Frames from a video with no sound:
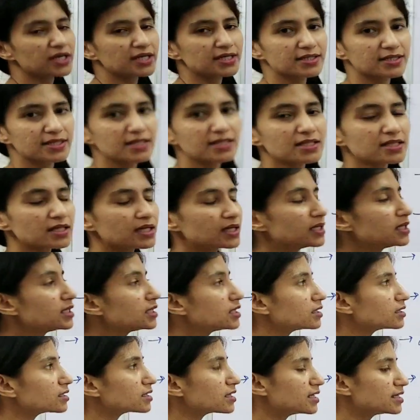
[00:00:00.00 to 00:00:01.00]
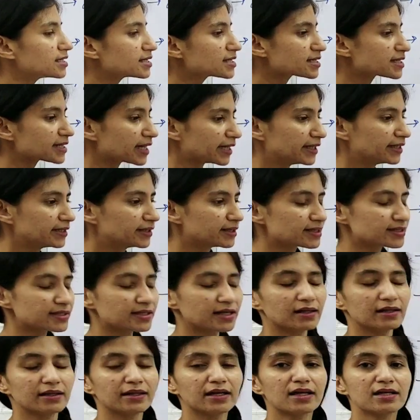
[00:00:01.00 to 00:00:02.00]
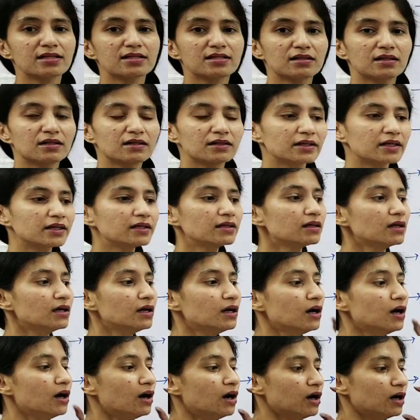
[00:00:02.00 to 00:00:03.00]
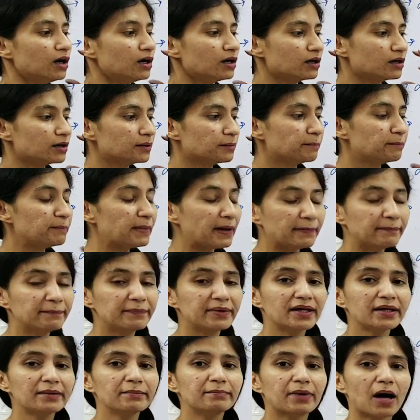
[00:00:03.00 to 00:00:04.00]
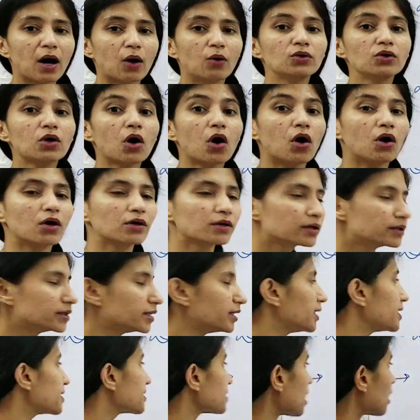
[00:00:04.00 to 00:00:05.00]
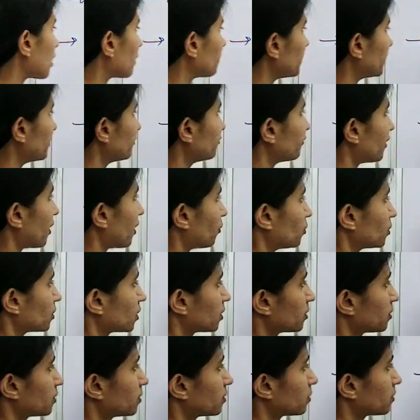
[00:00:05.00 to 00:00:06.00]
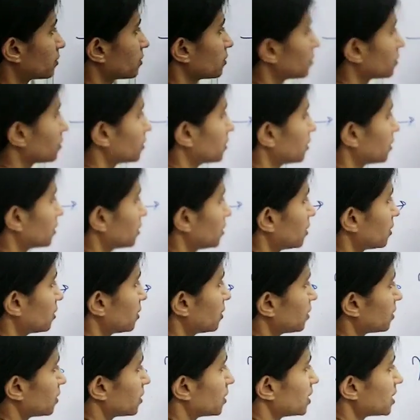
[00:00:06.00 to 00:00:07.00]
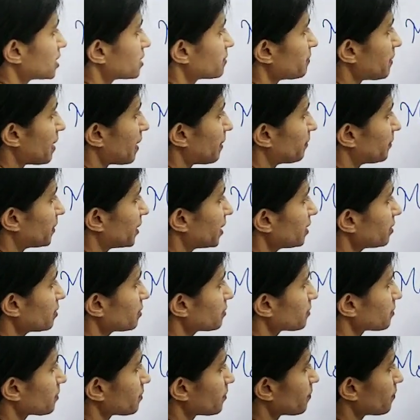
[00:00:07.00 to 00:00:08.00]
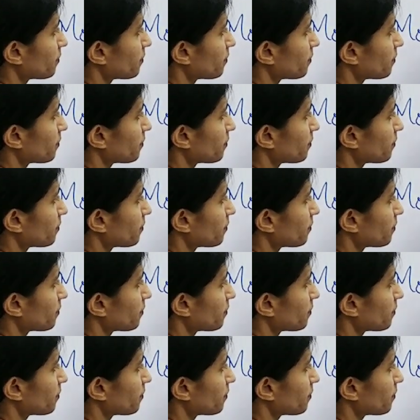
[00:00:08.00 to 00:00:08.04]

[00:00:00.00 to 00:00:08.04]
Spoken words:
exist inside the cell. There are certain membrane bound organelles are being found. These membrane